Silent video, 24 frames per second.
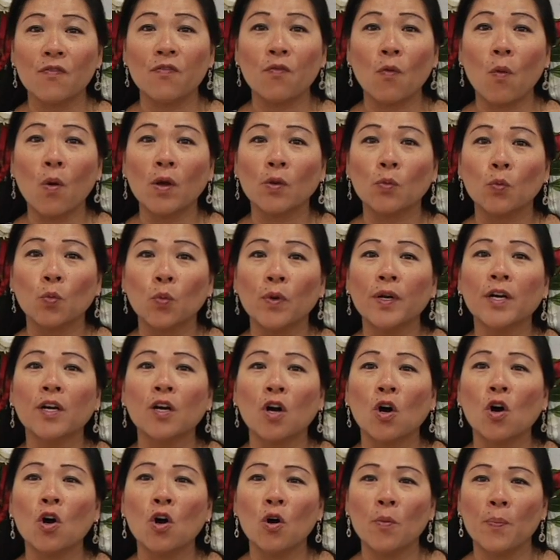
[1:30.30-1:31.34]
of what we're
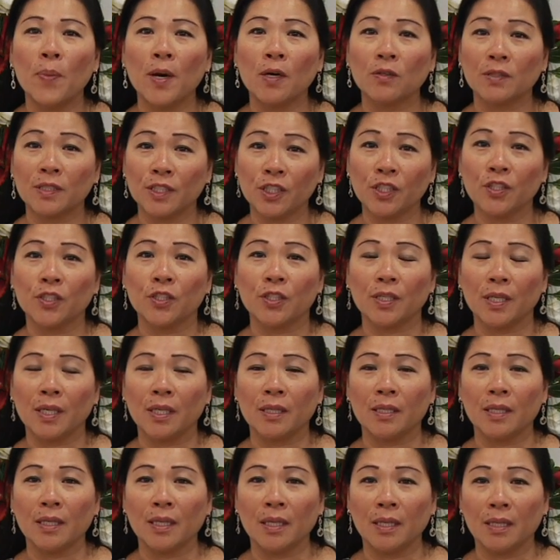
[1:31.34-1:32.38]
all about here
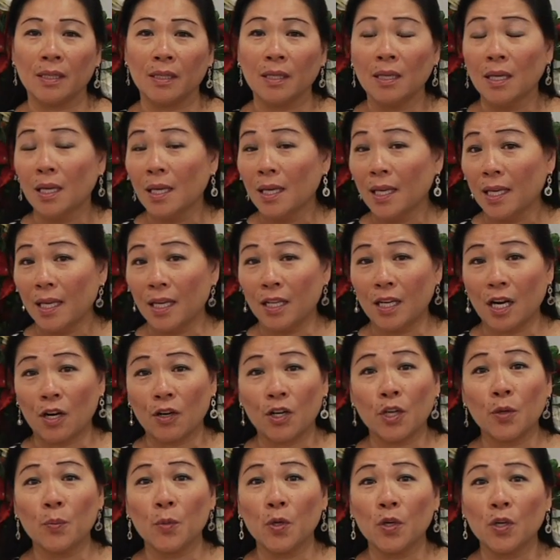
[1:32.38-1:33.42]
in, in, in our
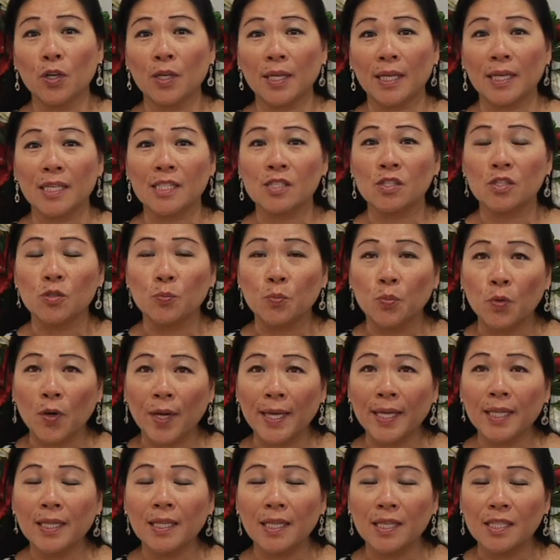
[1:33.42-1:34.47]
community is to
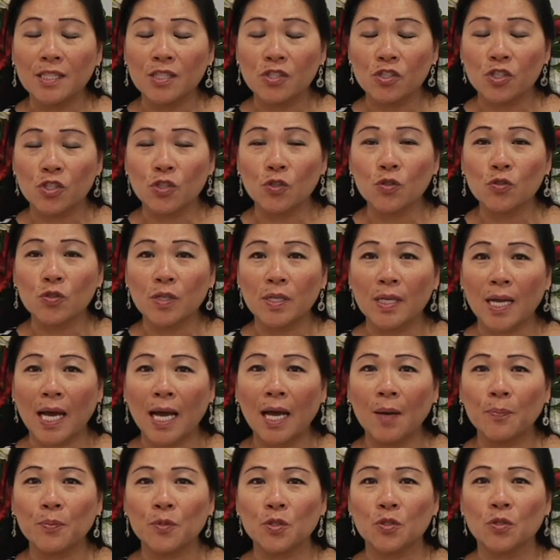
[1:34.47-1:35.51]
bring these children
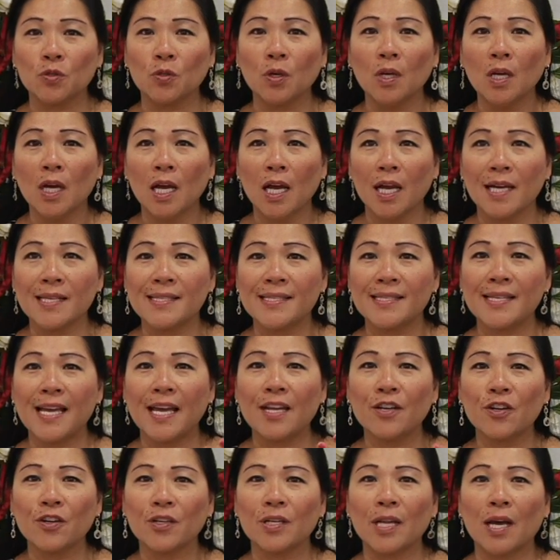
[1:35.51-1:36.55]
up to a
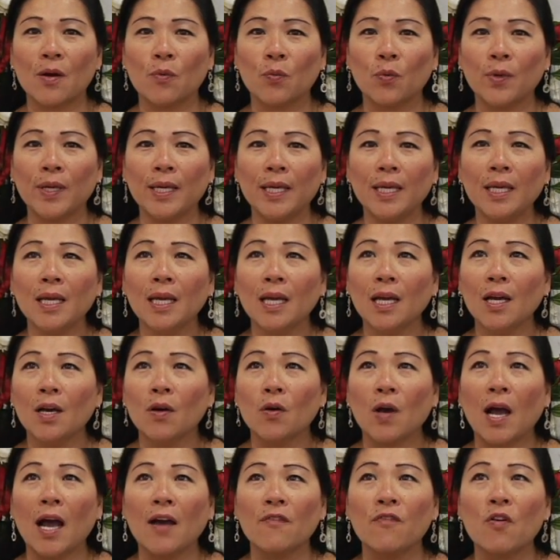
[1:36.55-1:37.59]
standard that we
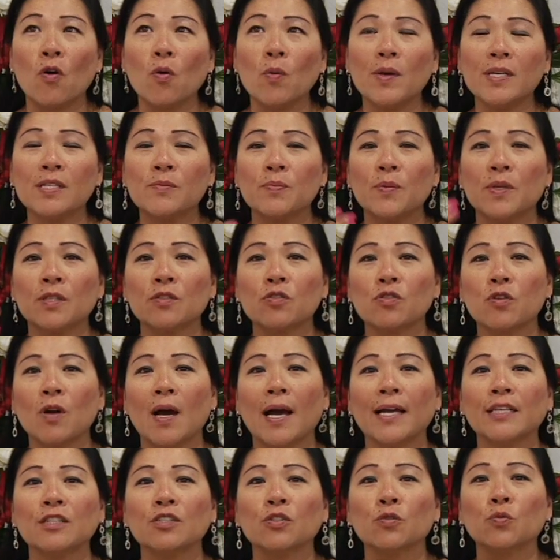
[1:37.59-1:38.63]
have always been
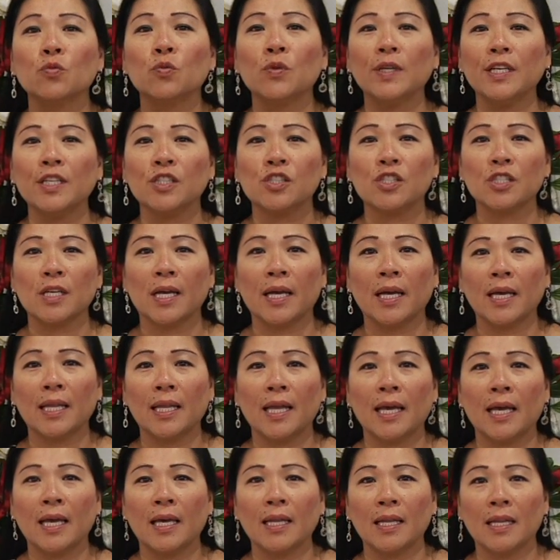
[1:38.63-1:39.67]
trying to reach and,
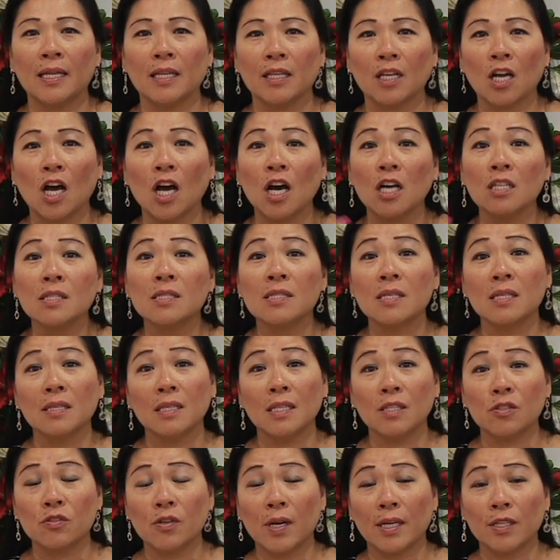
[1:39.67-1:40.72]
and, and
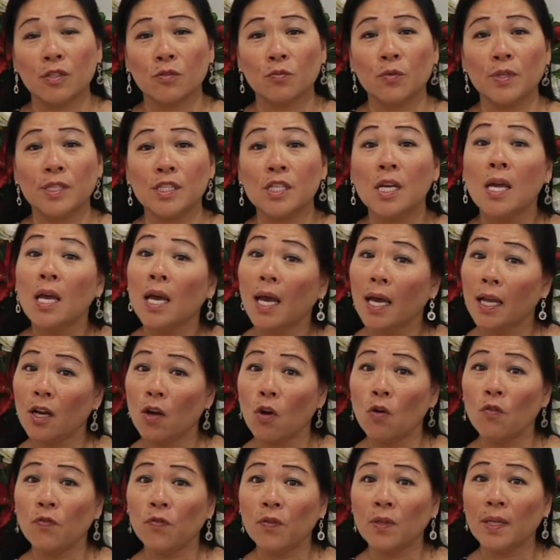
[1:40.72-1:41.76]
constantly trying to reach. And
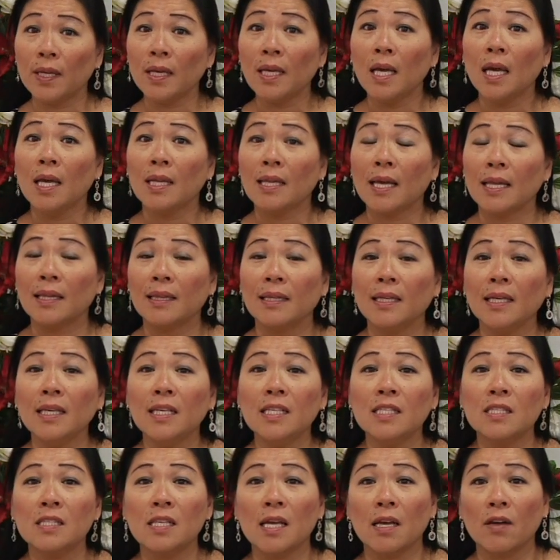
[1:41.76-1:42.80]
hopefully that
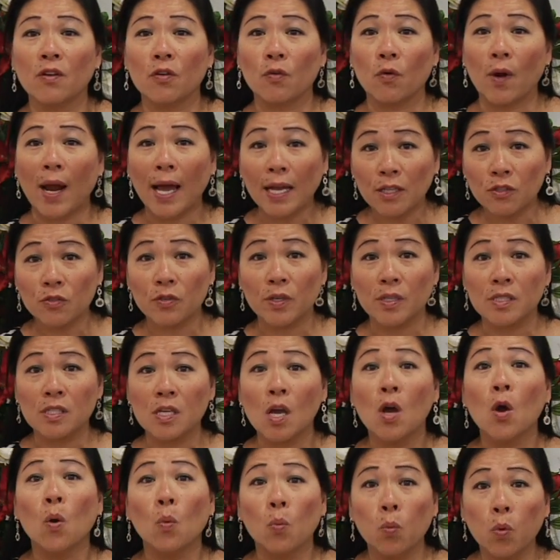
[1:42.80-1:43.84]
these uh, graduates
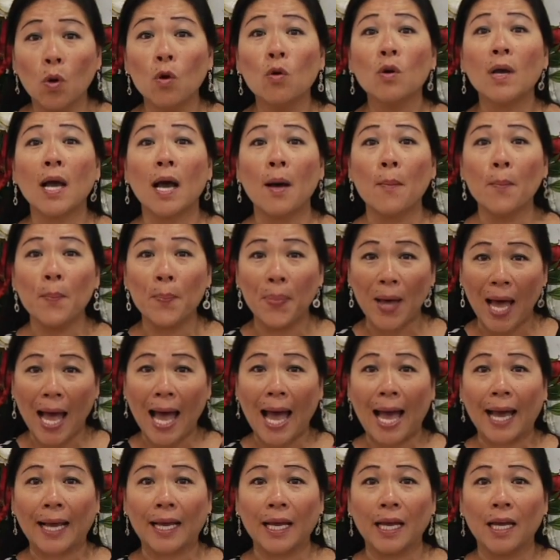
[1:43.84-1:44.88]
will come
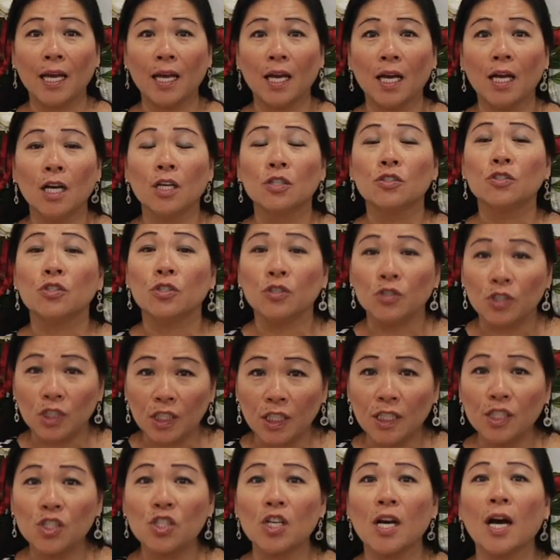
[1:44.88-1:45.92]
back to
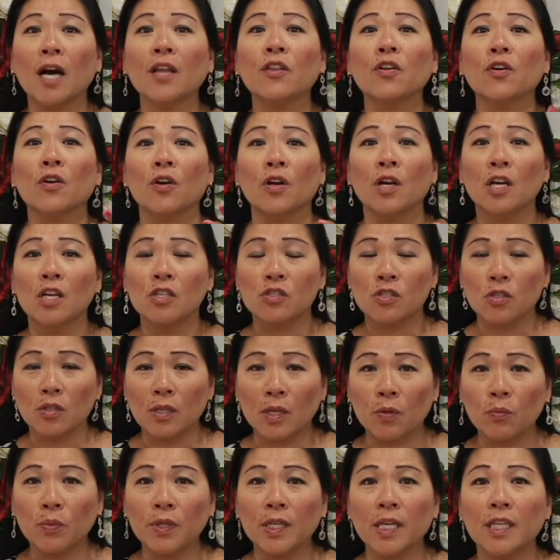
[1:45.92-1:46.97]
teach other so
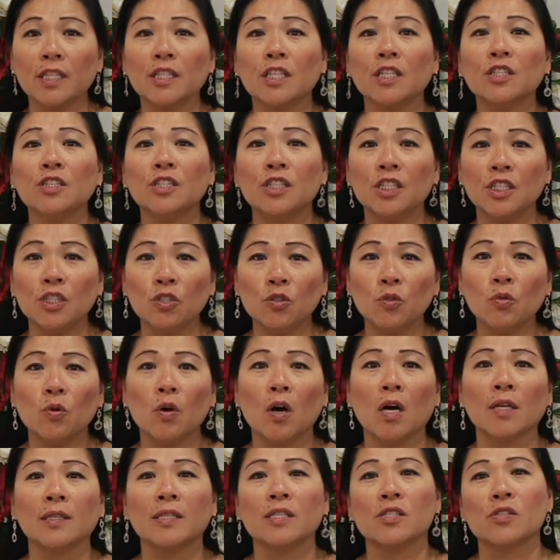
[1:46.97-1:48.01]
that we can continue
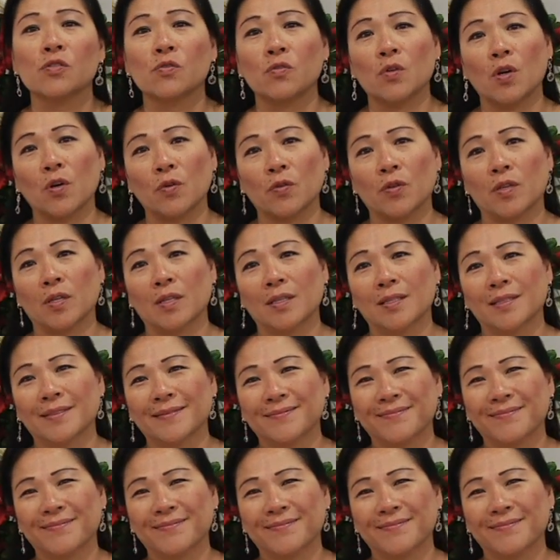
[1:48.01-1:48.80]
on this growth.